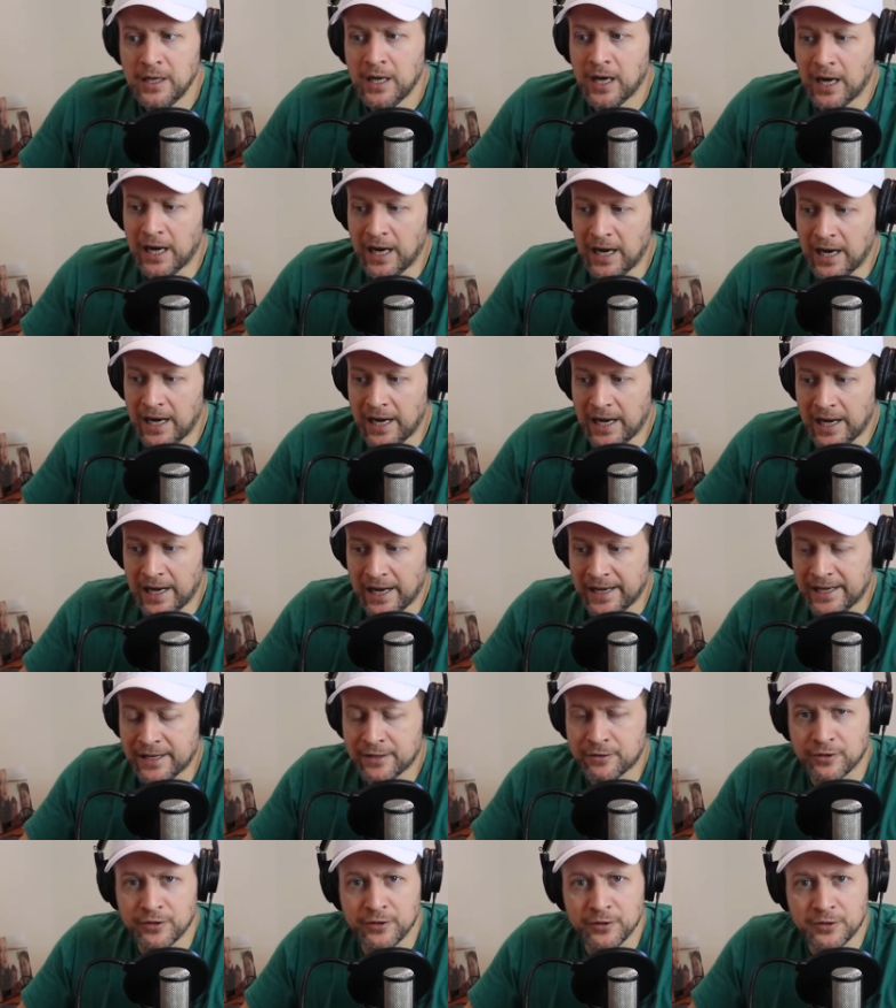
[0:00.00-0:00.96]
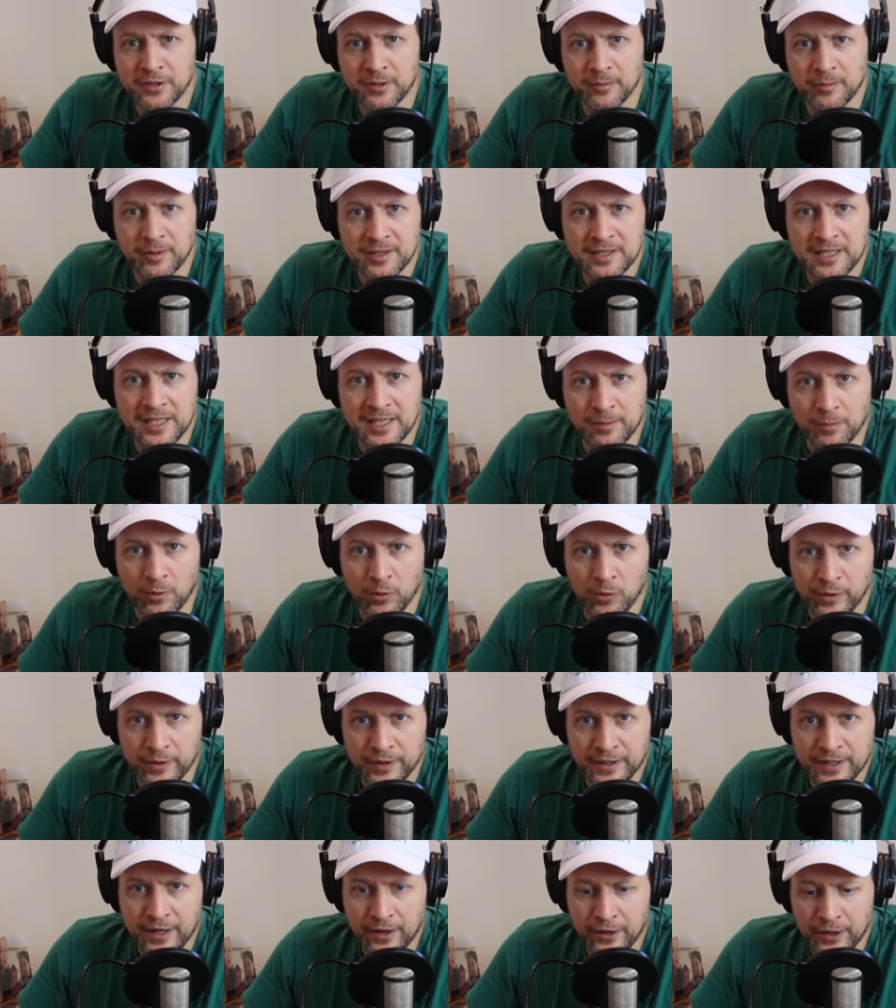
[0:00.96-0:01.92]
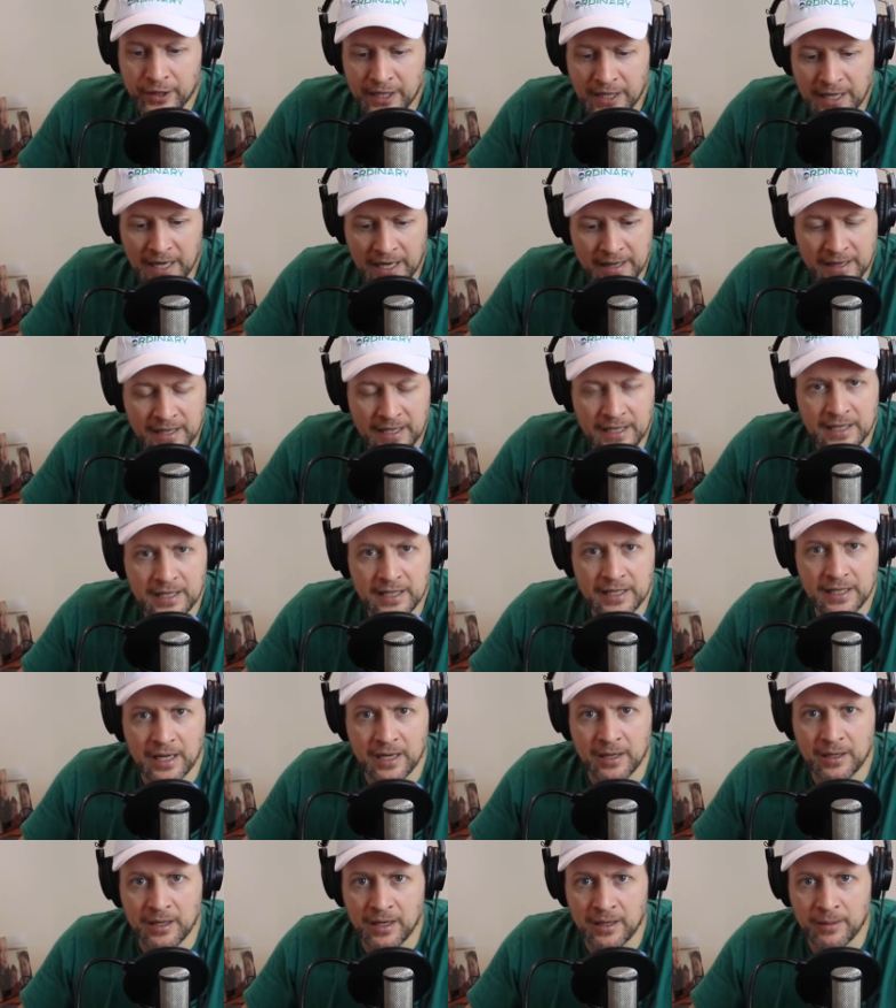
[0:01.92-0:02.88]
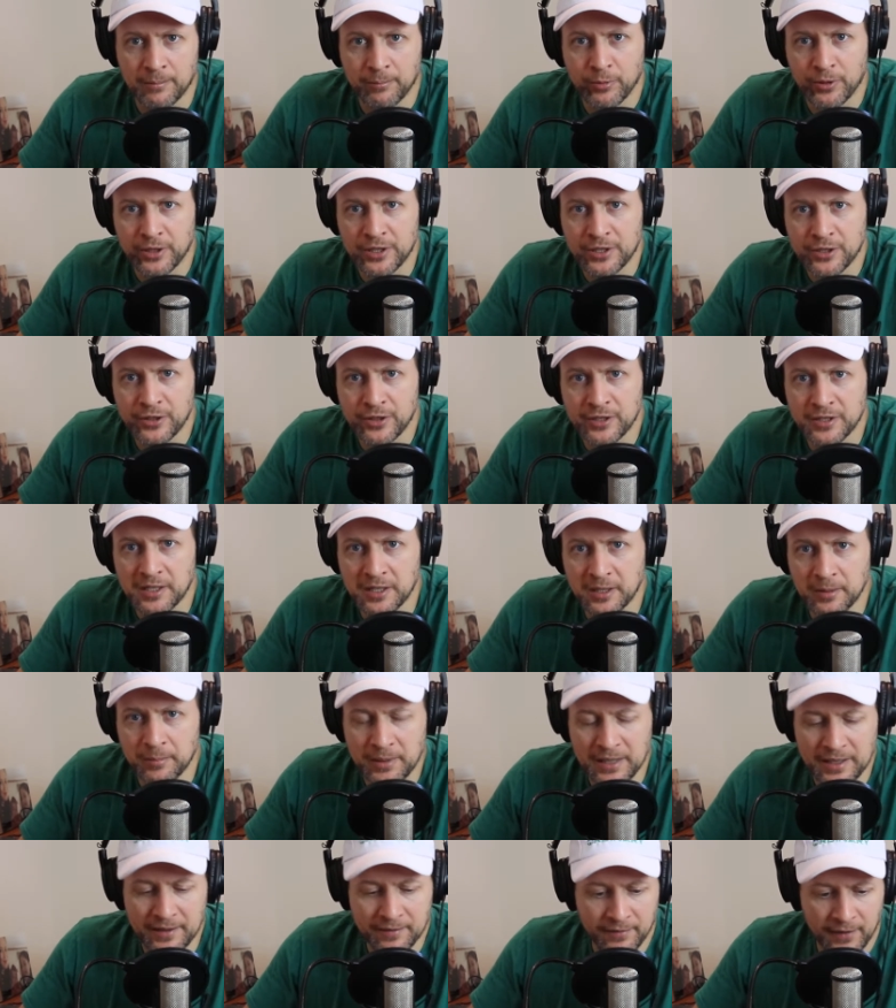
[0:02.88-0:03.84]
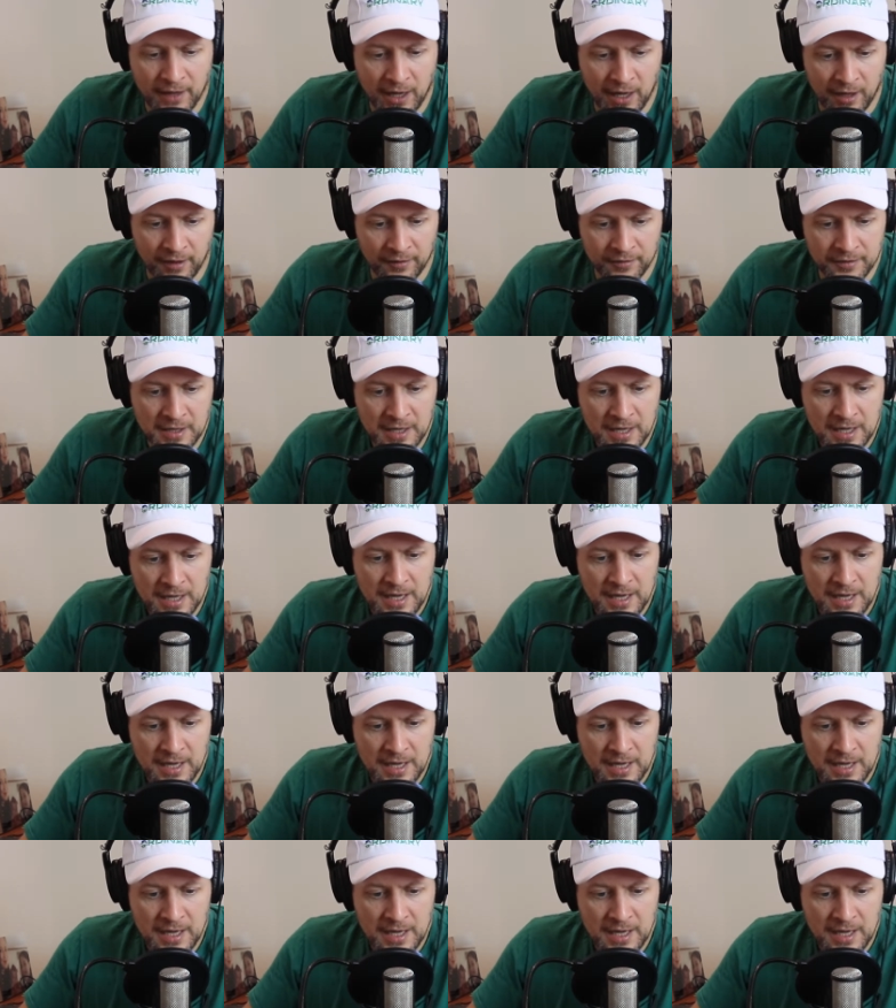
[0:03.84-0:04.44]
I introduced him to Team Ordinary. I think I'm pretty sure he's going to be involved.